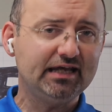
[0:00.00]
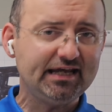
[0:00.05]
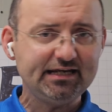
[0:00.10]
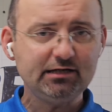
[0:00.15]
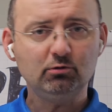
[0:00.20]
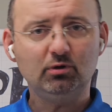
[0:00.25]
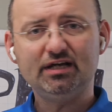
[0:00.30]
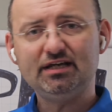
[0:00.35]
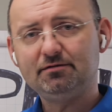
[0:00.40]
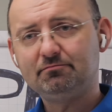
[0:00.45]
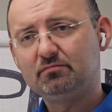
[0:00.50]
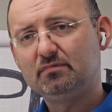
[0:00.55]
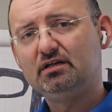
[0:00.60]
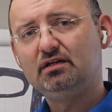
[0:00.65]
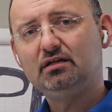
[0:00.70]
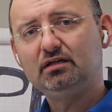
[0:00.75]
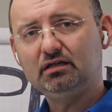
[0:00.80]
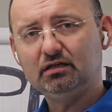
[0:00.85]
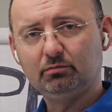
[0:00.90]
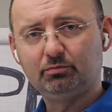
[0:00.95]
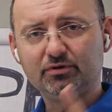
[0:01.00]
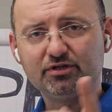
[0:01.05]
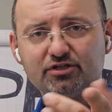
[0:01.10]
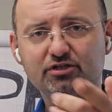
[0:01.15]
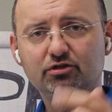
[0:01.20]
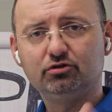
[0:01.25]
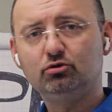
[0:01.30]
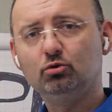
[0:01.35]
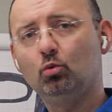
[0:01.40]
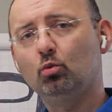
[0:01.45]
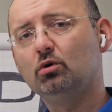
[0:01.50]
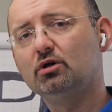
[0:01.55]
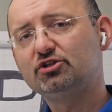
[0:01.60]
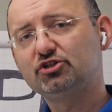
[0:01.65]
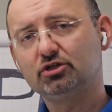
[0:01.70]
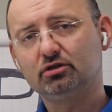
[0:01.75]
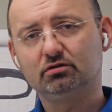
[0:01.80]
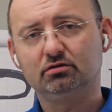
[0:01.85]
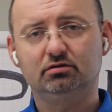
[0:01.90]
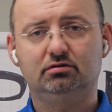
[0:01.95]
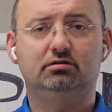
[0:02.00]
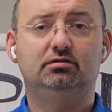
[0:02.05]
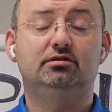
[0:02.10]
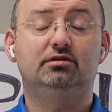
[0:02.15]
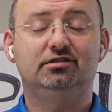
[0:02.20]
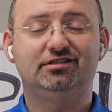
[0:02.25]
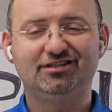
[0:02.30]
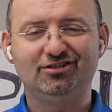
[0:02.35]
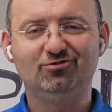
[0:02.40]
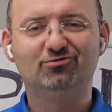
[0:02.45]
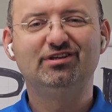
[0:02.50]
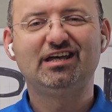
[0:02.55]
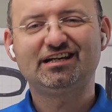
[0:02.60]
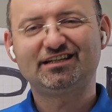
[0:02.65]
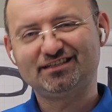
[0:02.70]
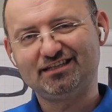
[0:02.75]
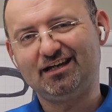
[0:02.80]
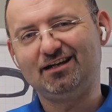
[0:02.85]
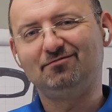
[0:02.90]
Anyway, I appreciate you watching. See you next time.